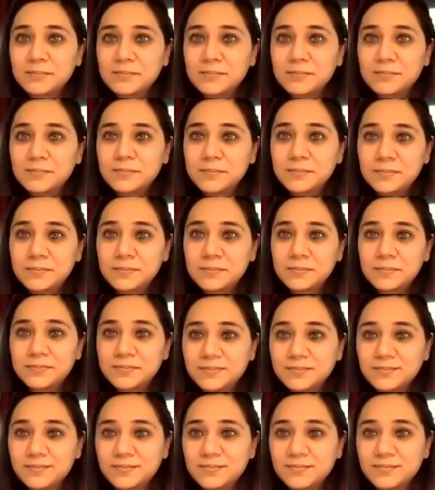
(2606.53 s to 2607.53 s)

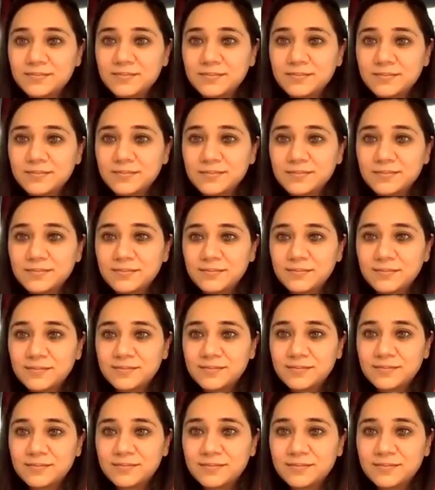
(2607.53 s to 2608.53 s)

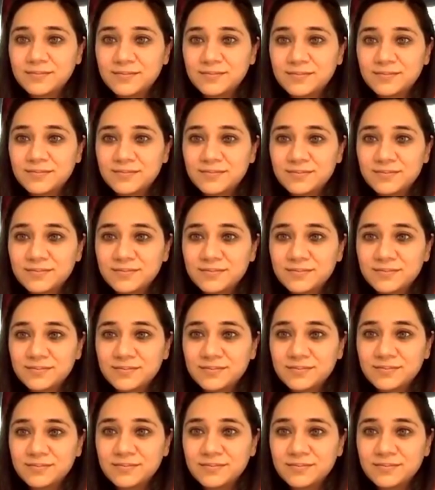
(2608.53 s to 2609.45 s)
The person shown says nothing.